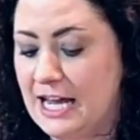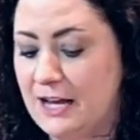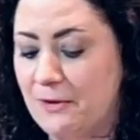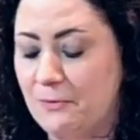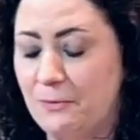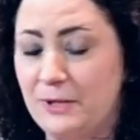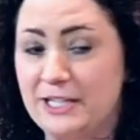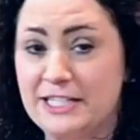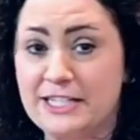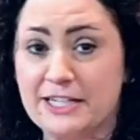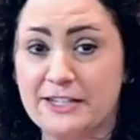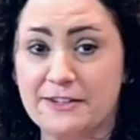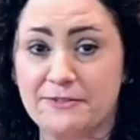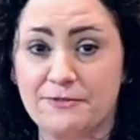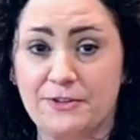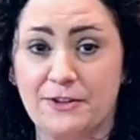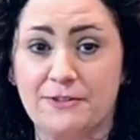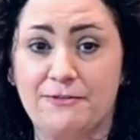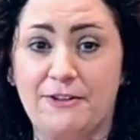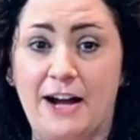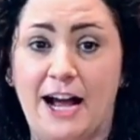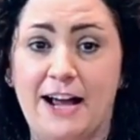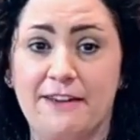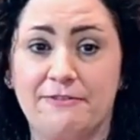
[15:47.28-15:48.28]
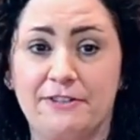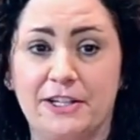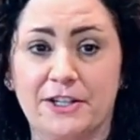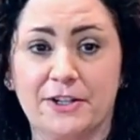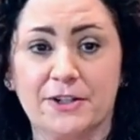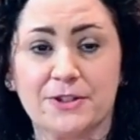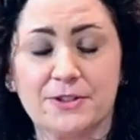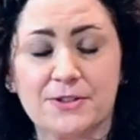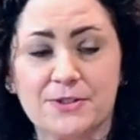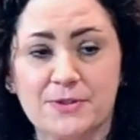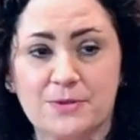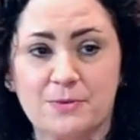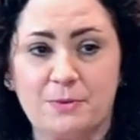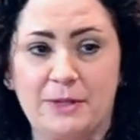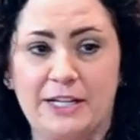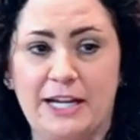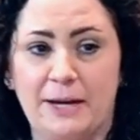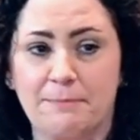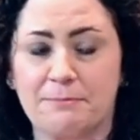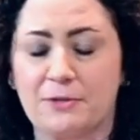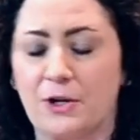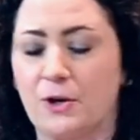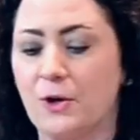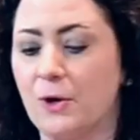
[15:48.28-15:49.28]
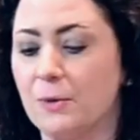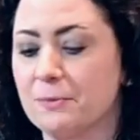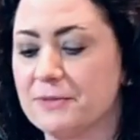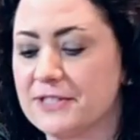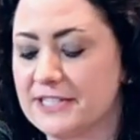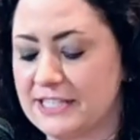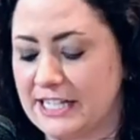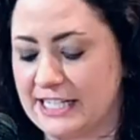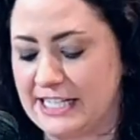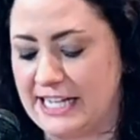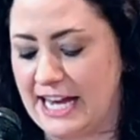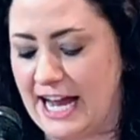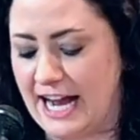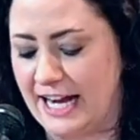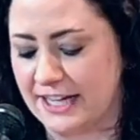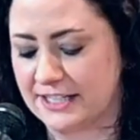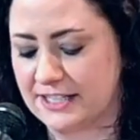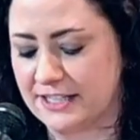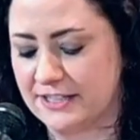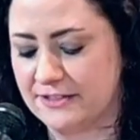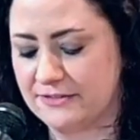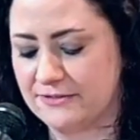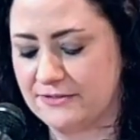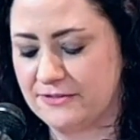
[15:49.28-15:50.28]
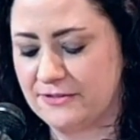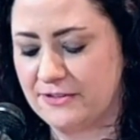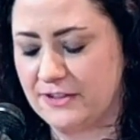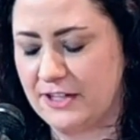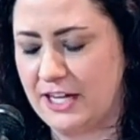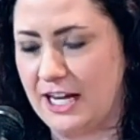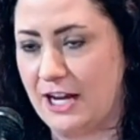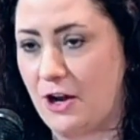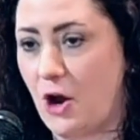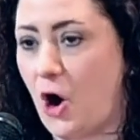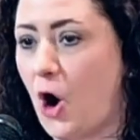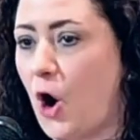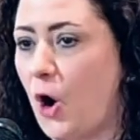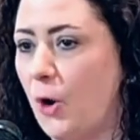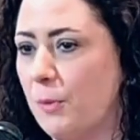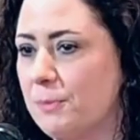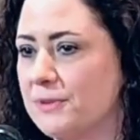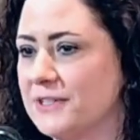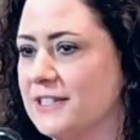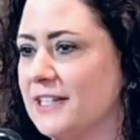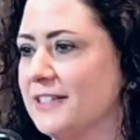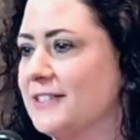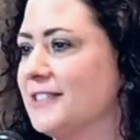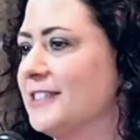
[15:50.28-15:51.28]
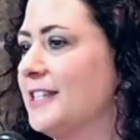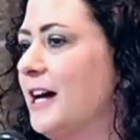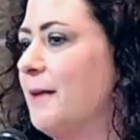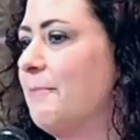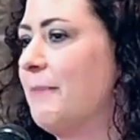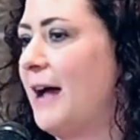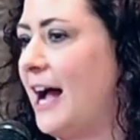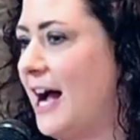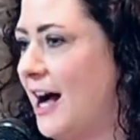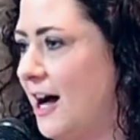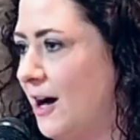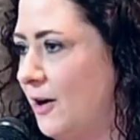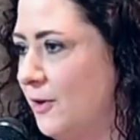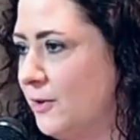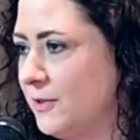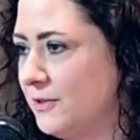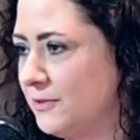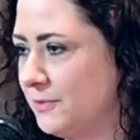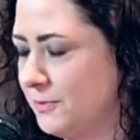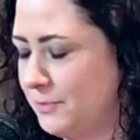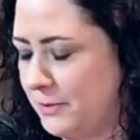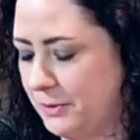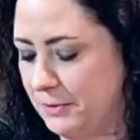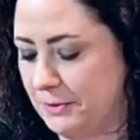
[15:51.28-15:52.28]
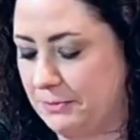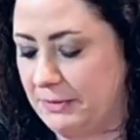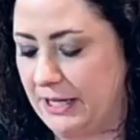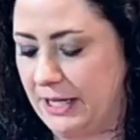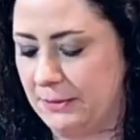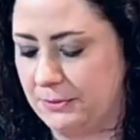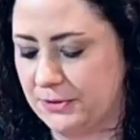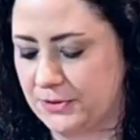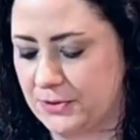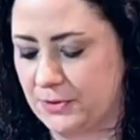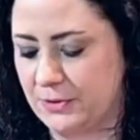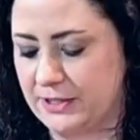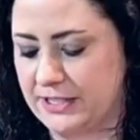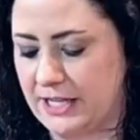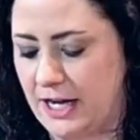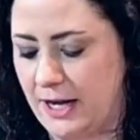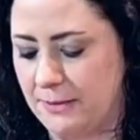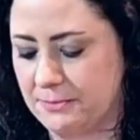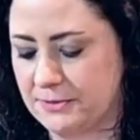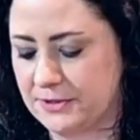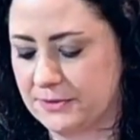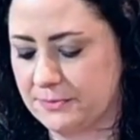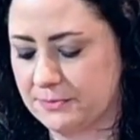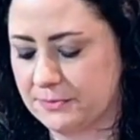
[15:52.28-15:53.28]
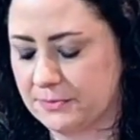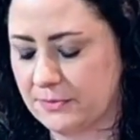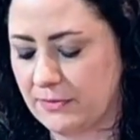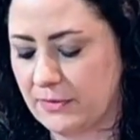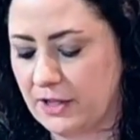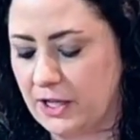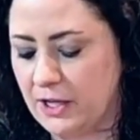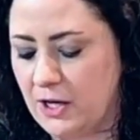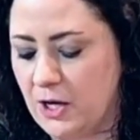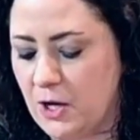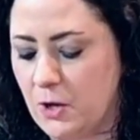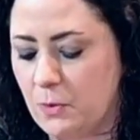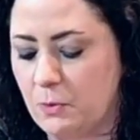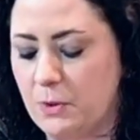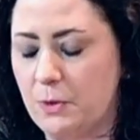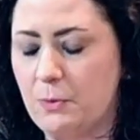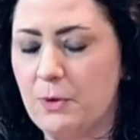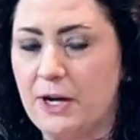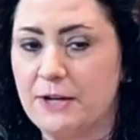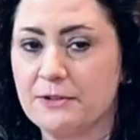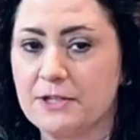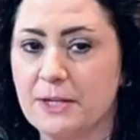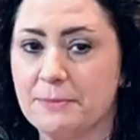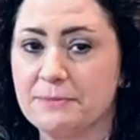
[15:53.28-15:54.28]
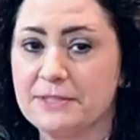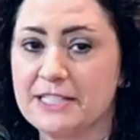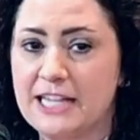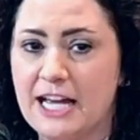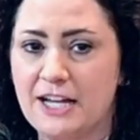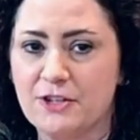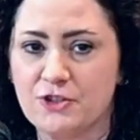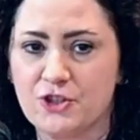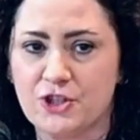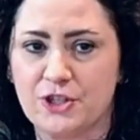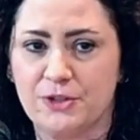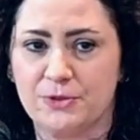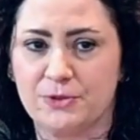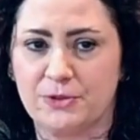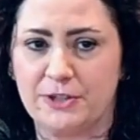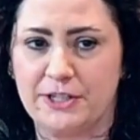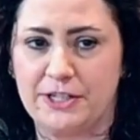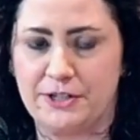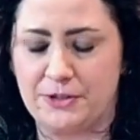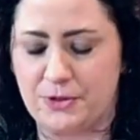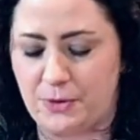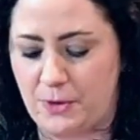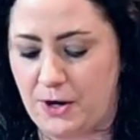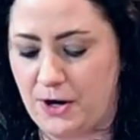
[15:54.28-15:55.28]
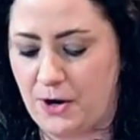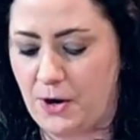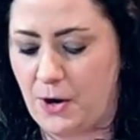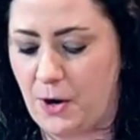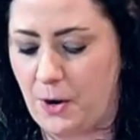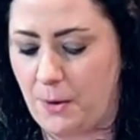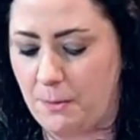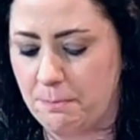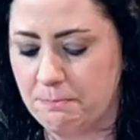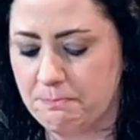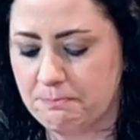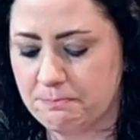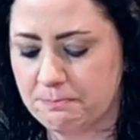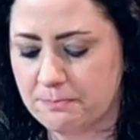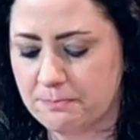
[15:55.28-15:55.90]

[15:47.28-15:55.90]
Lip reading: We did it for 5 years. We kept our home study active in hopes that somehow we would be able to adopt. We welcomed 10 children into our home.